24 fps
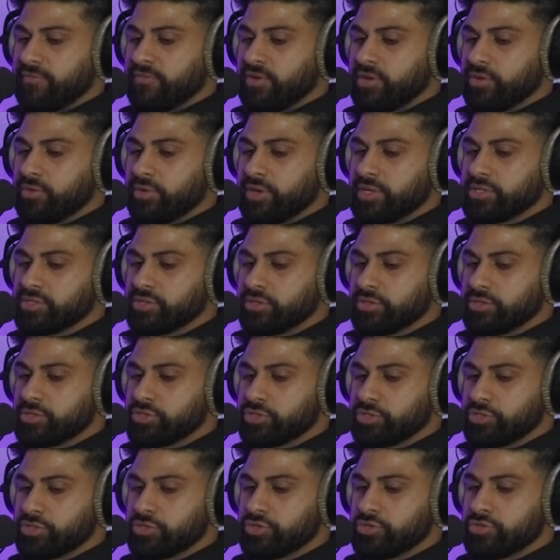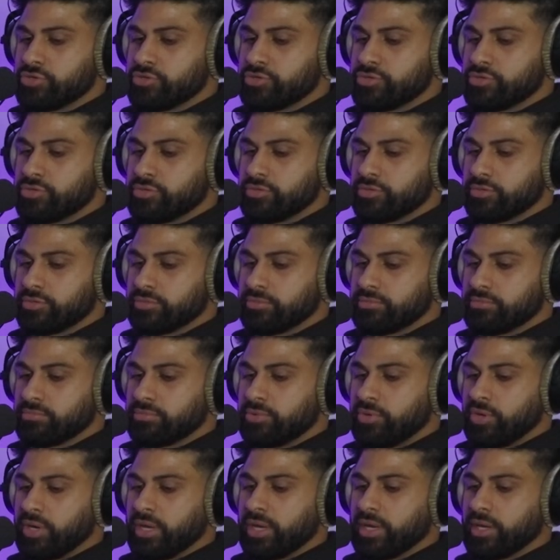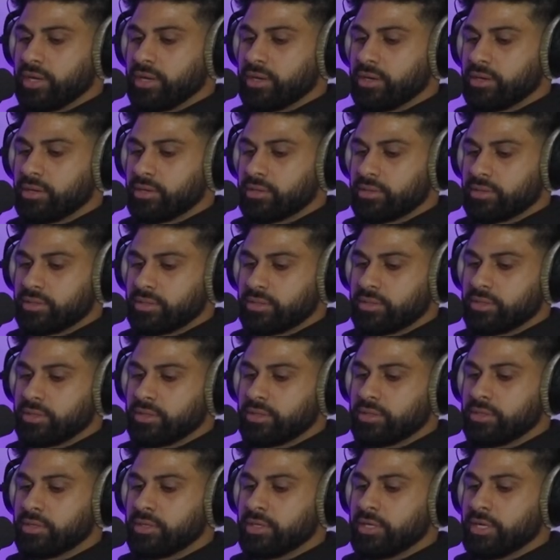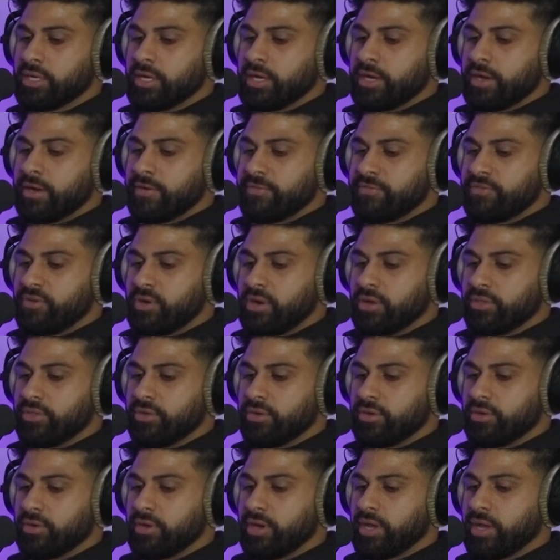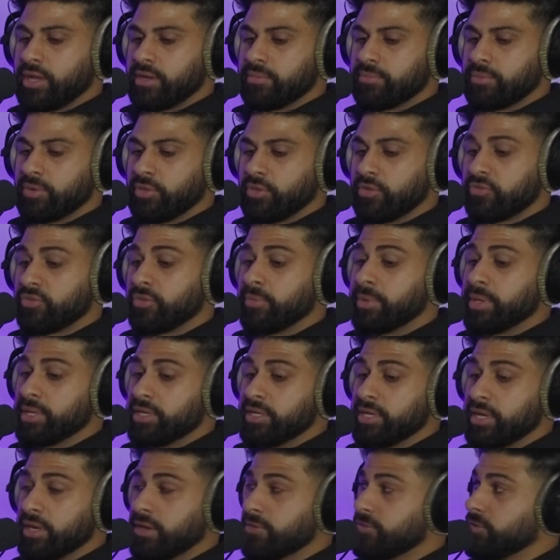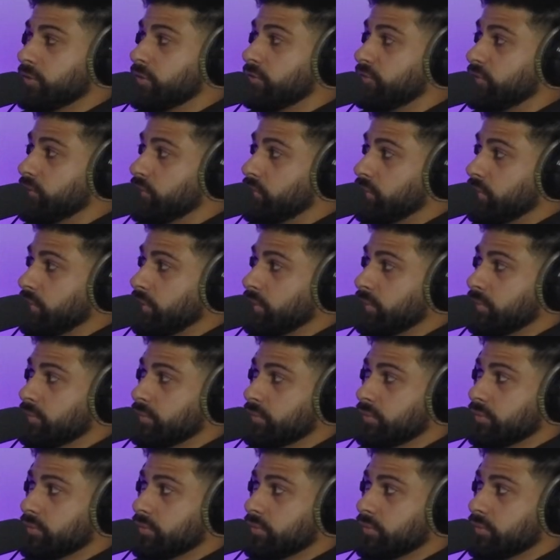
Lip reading: fundraiser to bring her father and brother from India for the funeral.